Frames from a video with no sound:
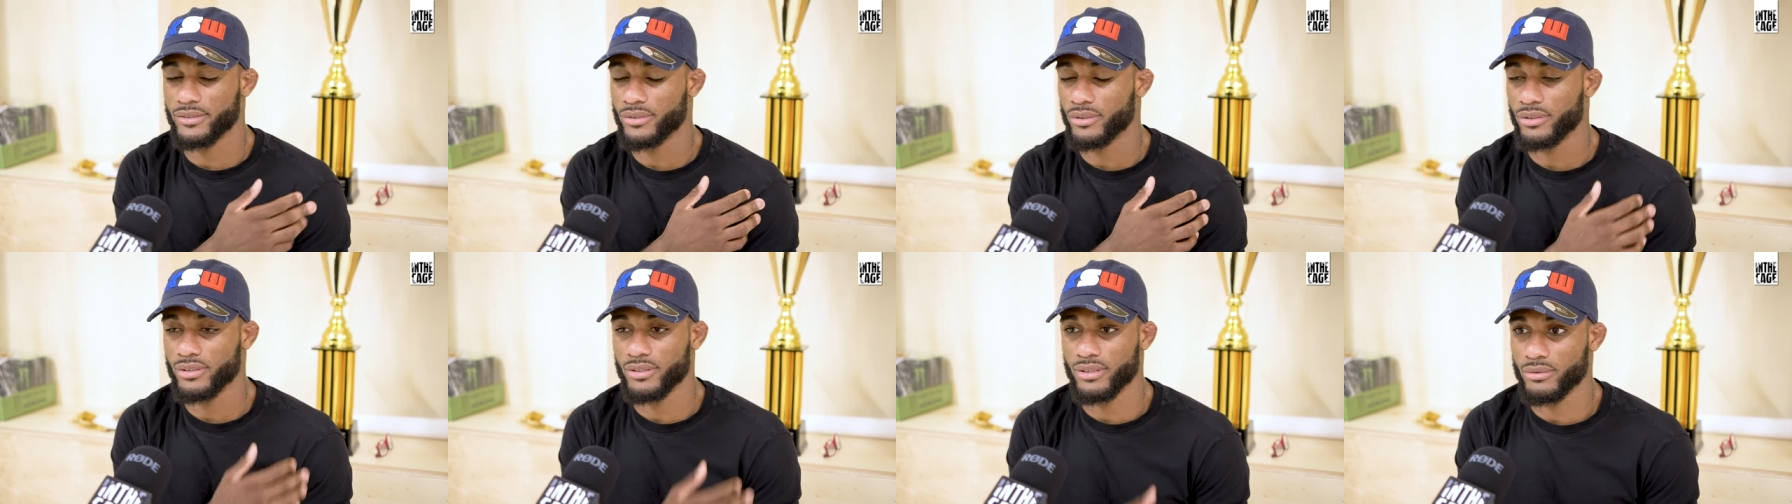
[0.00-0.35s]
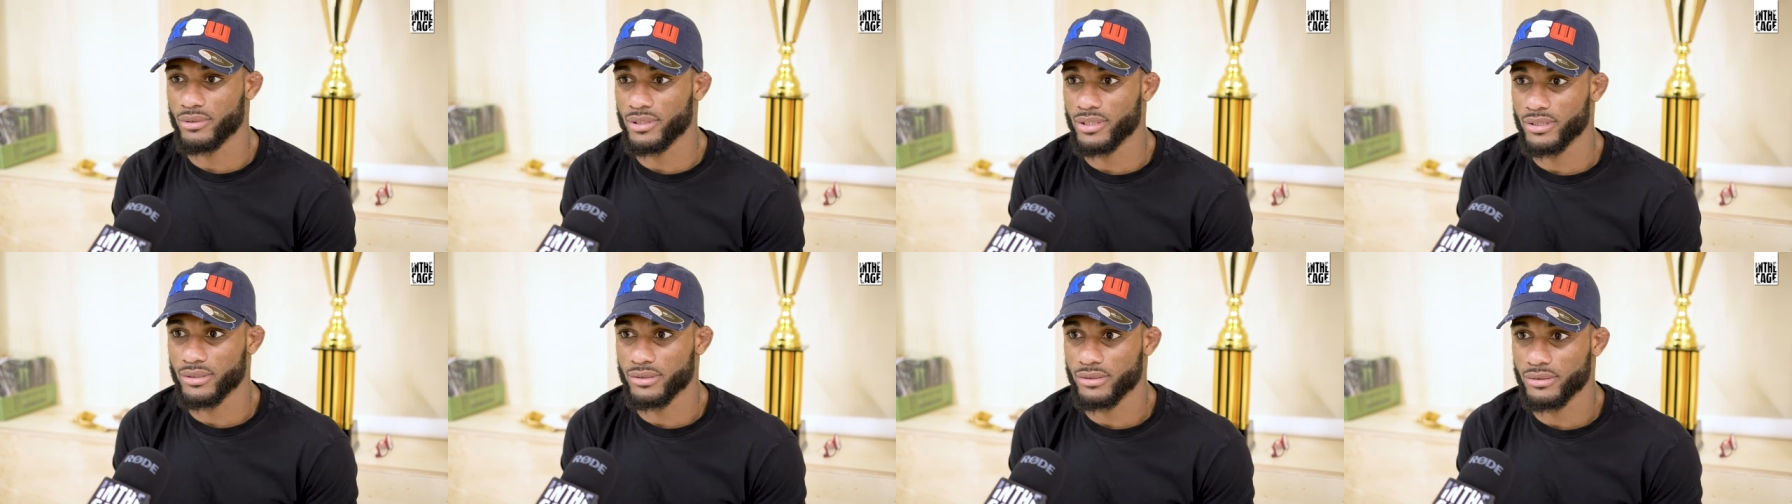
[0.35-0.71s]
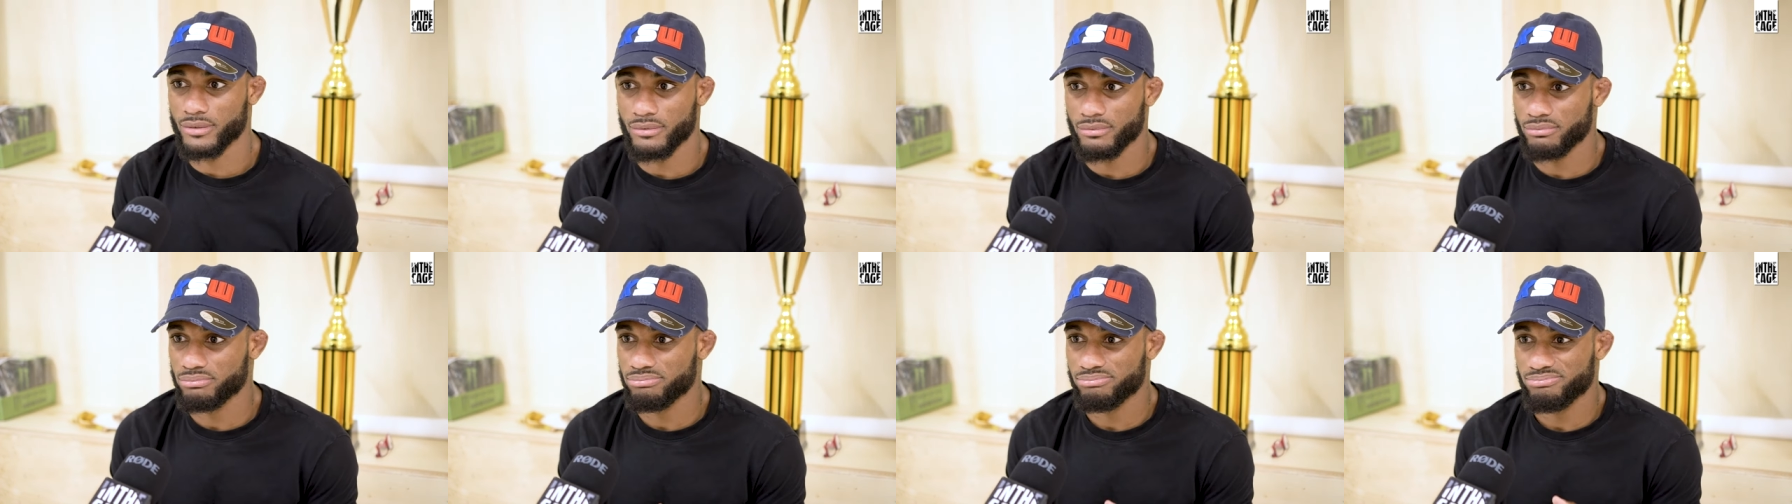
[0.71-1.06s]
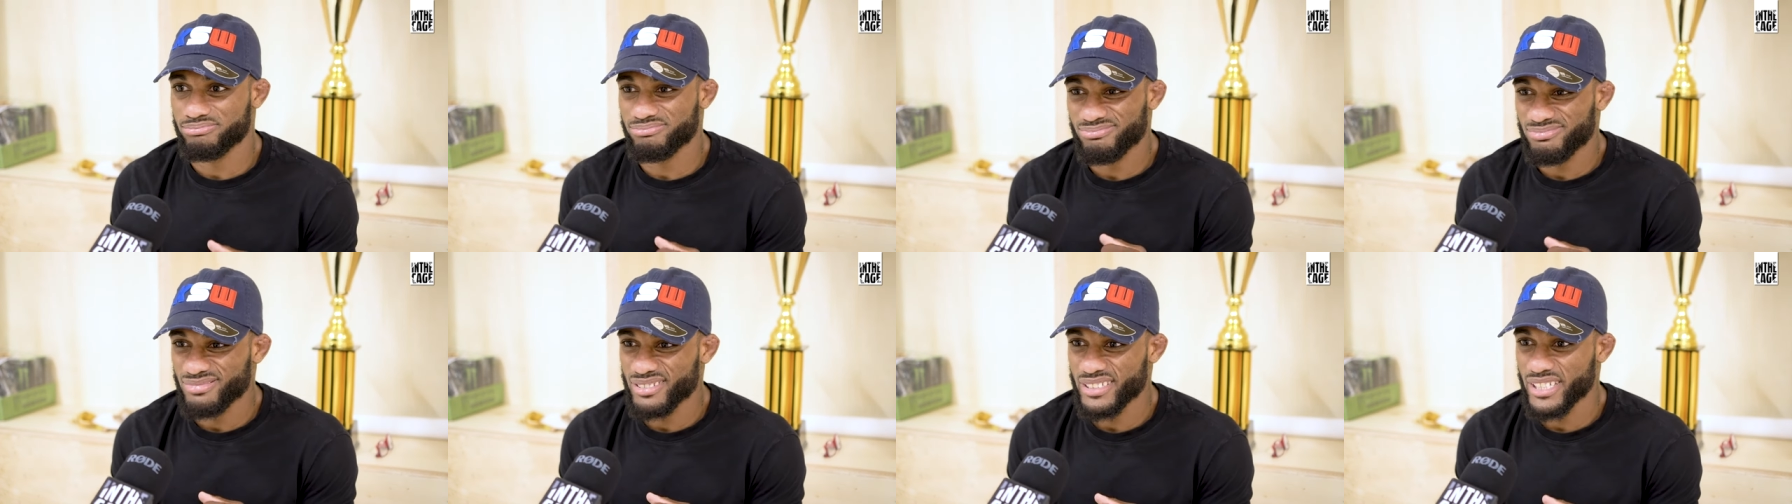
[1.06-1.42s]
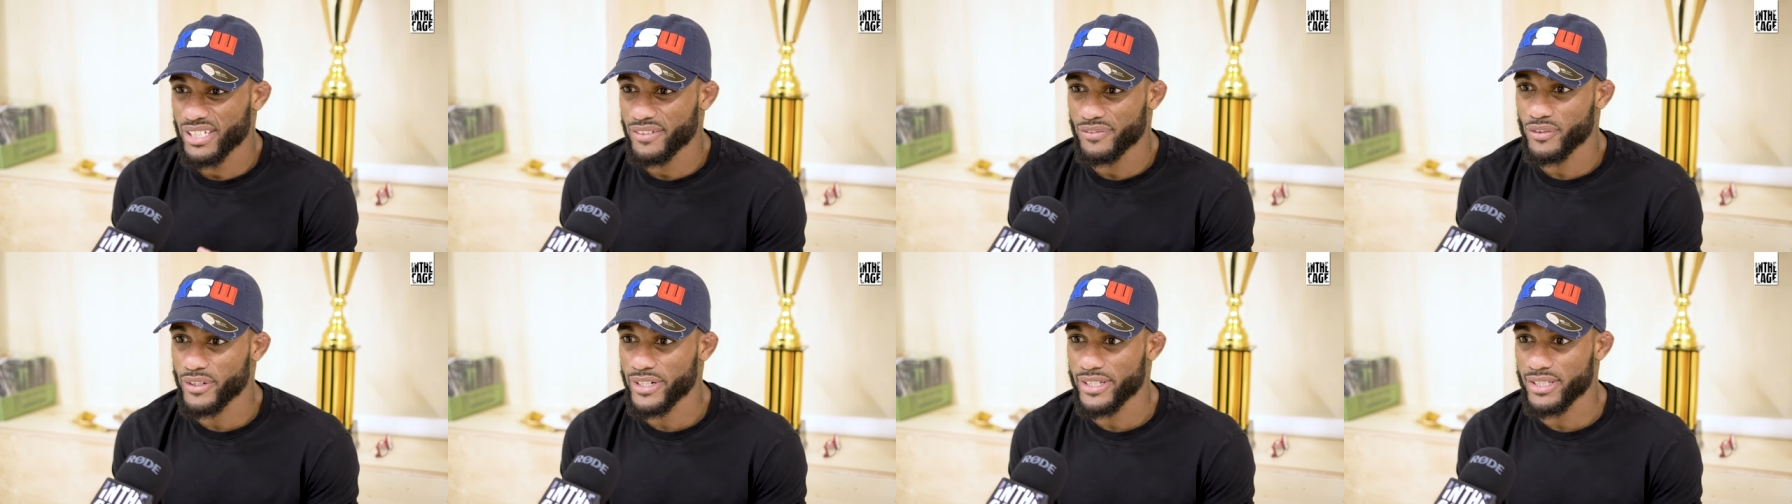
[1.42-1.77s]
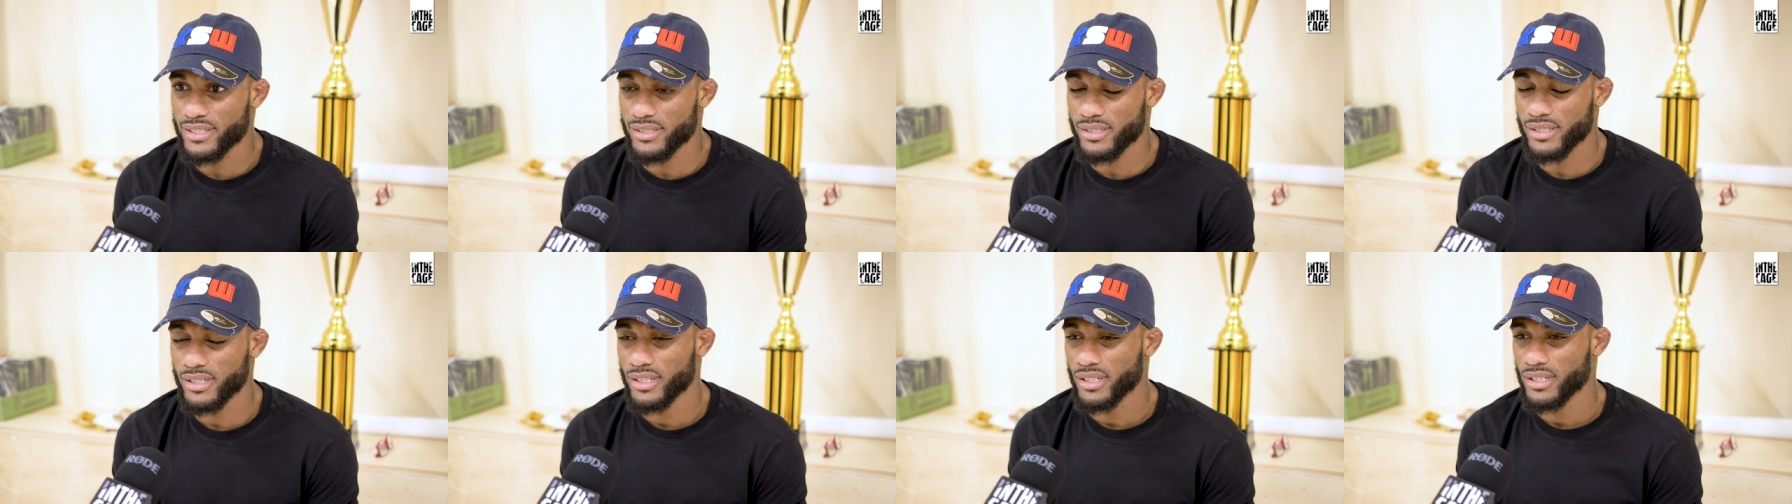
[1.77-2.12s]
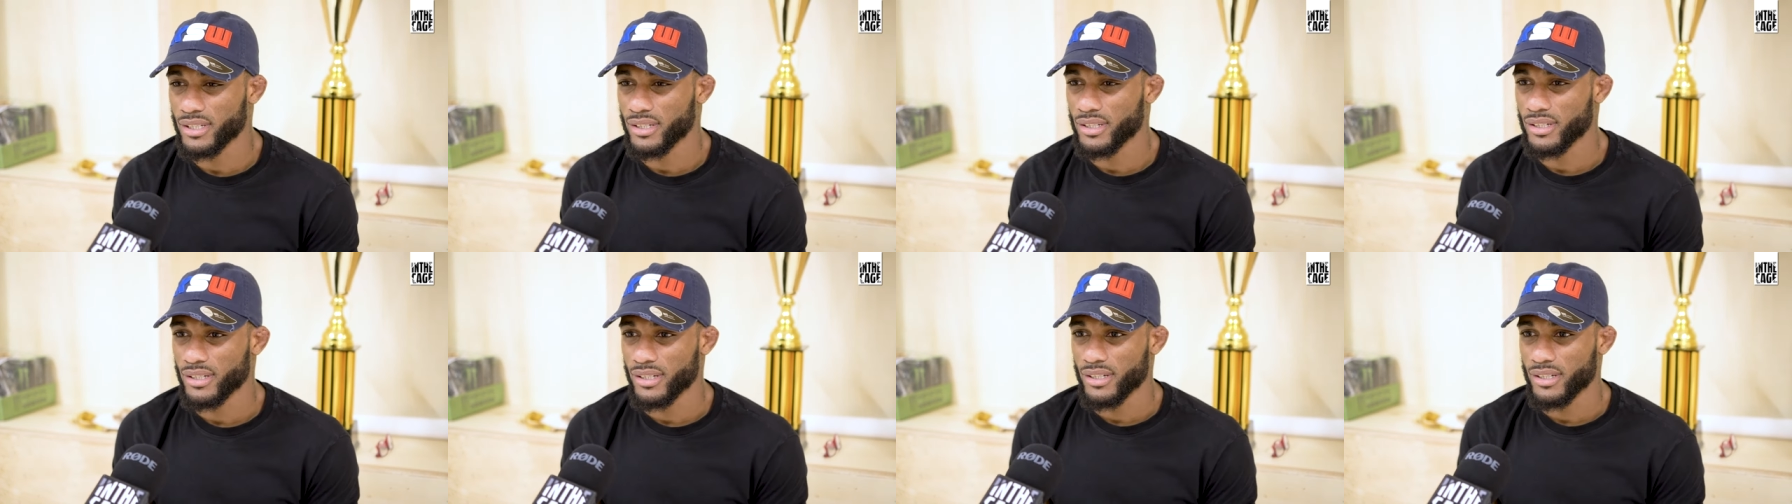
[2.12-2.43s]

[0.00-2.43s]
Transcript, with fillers: shoulder was different, yeah,